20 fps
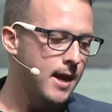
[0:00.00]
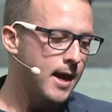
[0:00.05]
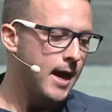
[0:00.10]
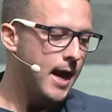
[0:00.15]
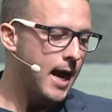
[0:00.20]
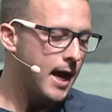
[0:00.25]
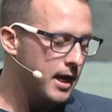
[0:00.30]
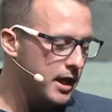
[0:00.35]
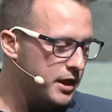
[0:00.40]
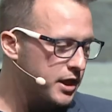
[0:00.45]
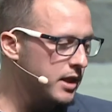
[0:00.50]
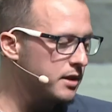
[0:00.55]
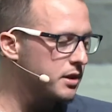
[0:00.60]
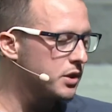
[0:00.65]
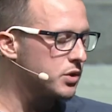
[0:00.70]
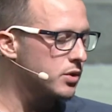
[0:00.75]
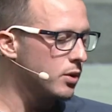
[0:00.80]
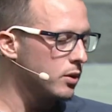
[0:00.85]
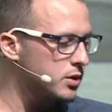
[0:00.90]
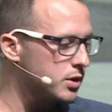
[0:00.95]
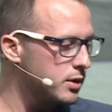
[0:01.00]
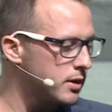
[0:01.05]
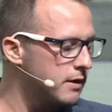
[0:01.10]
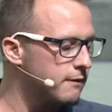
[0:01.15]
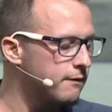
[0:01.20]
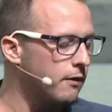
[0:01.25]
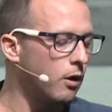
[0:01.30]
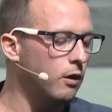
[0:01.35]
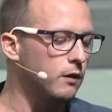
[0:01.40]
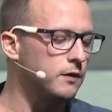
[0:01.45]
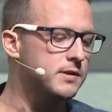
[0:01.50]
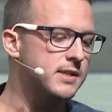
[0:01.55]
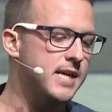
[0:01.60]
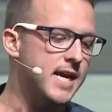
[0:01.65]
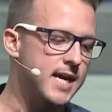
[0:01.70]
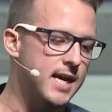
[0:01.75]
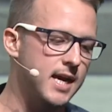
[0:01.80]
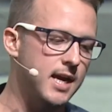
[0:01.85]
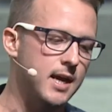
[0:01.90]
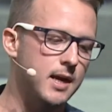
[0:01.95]
And I think this also involves
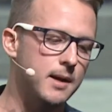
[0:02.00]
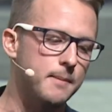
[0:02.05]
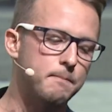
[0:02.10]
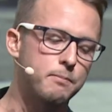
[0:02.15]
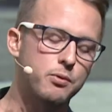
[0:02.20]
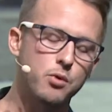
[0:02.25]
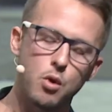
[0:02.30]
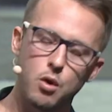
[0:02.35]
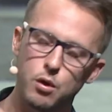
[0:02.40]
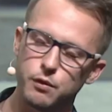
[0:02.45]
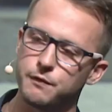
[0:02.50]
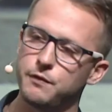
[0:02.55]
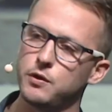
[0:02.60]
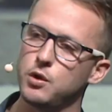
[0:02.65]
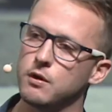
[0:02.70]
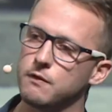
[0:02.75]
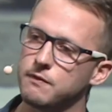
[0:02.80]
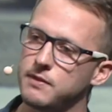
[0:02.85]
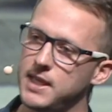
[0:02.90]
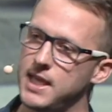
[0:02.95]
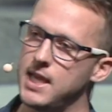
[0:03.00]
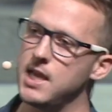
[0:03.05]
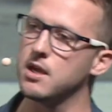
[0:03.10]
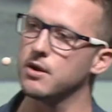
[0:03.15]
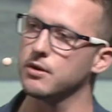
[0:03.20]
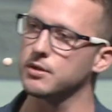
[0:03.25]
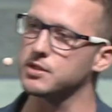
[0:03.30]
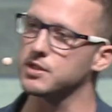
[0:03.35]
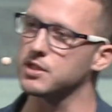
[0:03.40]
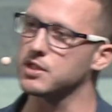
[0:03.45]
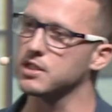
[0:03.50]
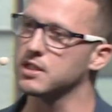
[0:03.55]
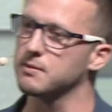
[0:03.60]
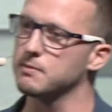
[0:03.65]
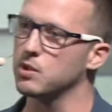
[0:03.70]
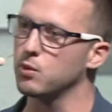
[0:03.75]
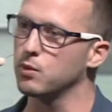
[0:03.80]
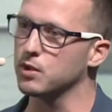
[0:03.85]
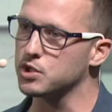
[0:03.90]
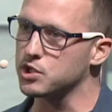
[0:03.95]
taking a broad view of the ecosystem
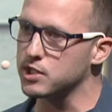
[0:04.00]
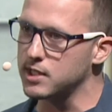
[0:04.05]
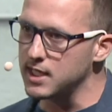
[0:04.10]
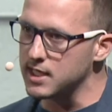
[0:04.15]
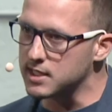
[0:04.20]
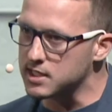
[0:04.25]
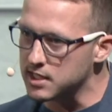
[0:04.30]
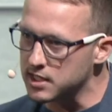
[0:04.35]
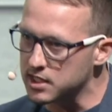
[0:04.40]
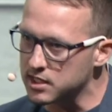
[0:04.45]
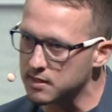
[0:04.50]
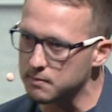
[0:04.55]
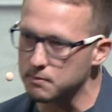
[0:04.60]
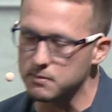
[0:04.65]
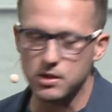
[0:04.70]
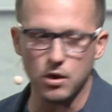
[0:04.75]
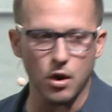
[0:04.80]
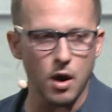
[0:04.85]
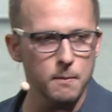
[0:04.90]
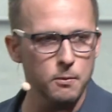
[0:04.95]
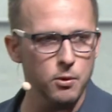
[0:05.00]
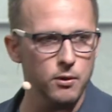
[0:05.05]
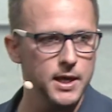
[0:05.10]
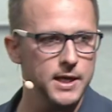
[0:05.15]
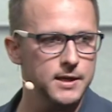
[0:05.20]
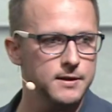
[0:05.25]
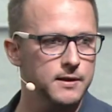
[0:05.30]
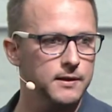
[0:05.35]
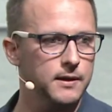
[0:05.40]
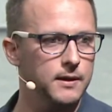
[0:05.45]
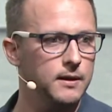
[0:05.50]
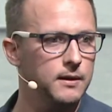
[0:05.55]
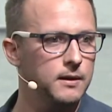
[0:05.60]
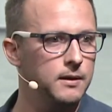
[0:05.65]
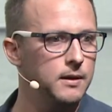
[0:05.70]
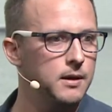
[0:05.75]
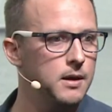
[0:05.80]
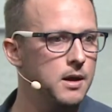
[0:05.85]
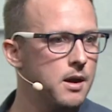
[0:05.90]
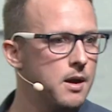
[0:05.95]
in which these systems are operating,
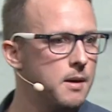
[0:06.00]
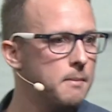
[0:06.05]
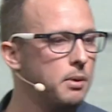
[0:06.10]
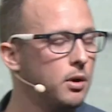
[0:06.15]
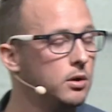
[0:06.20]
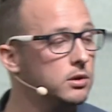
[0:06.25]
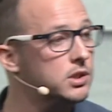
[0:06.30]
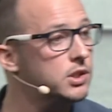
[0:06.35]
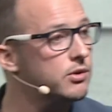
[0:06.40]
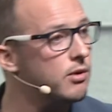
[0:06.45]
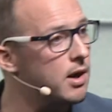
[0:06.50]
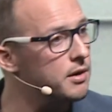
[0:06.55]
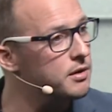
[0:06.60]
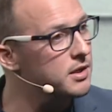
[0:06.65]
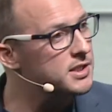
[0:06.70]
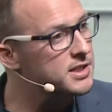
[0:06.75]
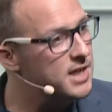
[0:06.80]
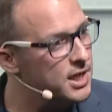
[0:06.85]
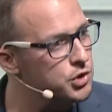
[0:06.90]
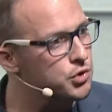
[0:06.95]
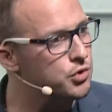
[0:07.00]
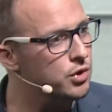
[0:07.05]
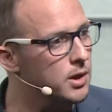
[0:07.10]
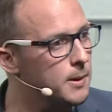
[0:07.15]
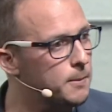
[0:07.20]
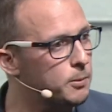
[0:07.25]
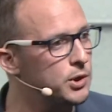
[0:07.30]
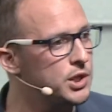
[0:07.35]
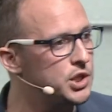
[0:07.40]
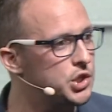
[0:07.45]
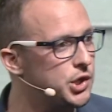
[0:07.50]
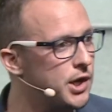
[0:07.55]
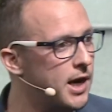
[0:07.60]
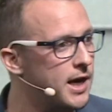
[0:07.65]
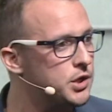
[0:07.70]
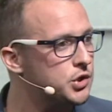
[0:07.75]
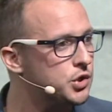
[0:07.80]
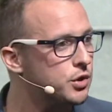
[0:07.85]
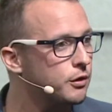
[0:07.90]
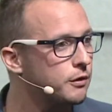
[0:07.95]
built around a central
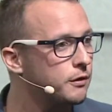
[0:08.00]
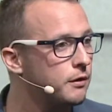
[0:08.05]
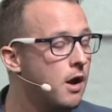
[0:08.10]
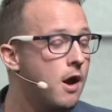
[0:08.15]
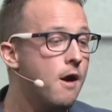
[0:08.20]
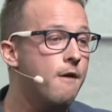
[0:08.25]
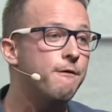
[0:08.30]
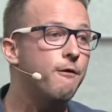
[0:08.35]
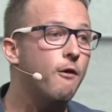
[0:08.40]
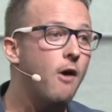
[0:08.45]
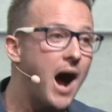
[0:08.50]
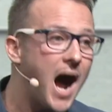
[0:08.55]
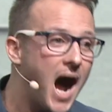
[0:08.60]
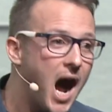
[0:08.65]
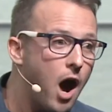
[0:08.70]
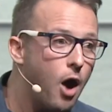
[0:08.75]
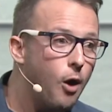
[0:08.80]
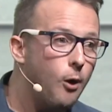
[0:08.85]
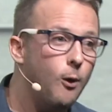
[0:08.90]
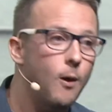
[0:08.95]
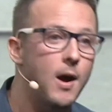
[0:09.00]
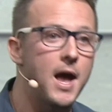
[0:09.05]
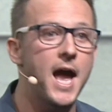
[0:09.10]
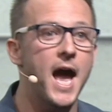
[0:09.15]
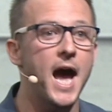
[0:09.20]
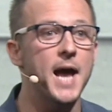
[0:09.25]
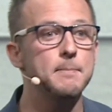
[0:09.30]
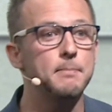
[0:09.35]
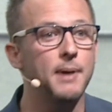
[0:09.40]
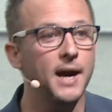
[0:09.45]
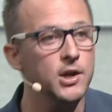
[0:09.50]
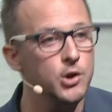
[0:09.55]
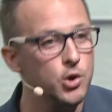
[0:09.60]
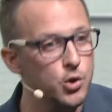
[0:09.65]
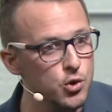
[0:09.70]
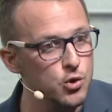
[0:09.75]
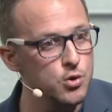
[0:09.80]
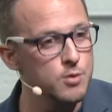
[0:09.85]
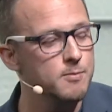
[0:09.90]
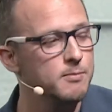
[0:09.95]
appreciation for how and by
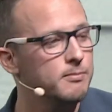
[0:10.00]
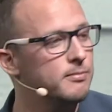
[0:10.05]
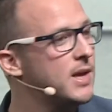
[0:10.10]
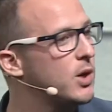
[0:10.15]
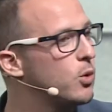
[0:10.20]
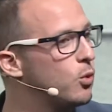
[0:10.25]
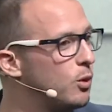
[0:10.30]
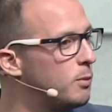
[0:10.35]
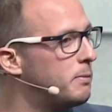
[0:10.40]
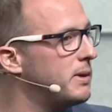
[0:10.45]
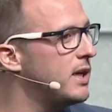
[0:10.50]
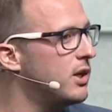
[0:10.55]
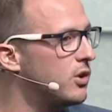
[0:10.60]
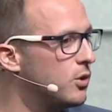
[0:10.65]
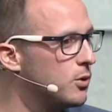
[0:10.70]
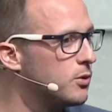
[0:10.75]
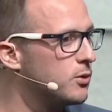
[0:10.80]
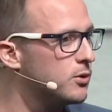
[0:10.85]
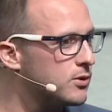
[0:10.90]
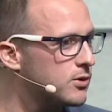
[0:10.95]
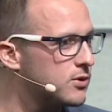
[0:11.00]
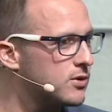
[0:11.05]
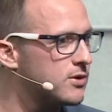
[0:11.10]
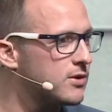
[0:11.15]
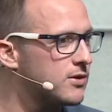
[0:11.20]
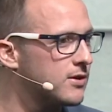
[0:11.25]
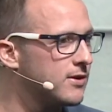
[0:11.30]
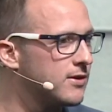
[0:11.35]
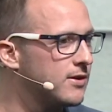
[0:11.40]
whom they will be used.